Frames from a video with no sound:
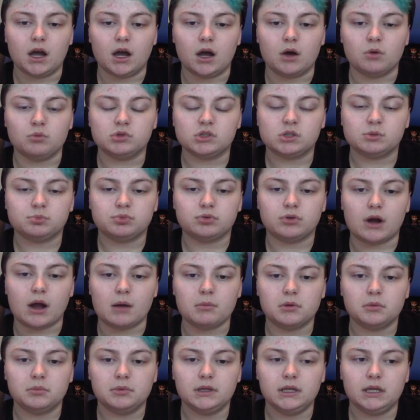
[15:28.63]
was
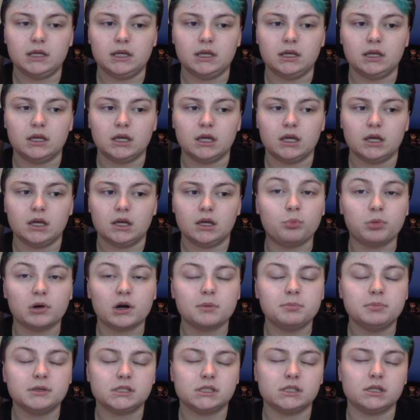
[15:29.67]
probably the whole
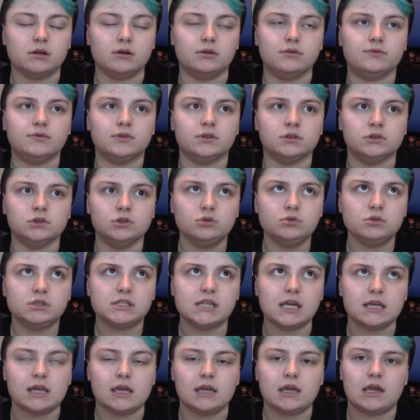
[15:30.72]
purpose of
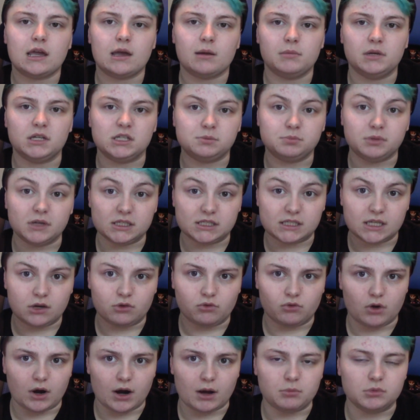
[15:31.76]
Luz taking Amity's place
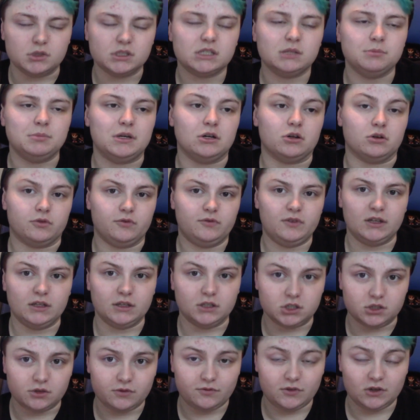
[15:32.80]
at Grom was to be her
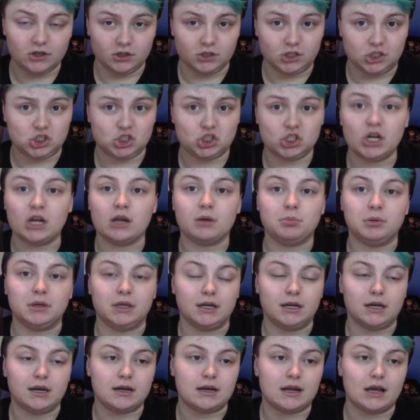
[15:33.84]
fearless
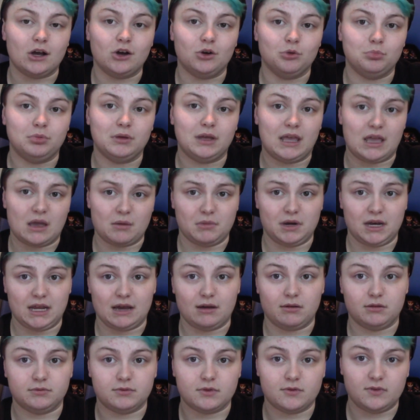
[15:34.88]
champion and to help
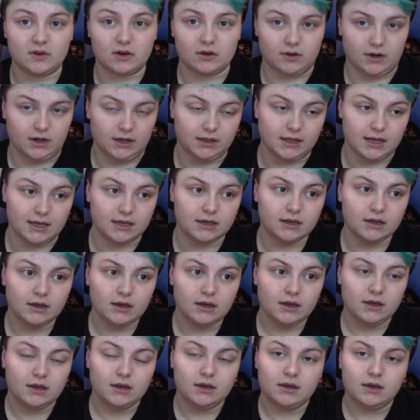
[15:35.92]
Amity out of a very, like,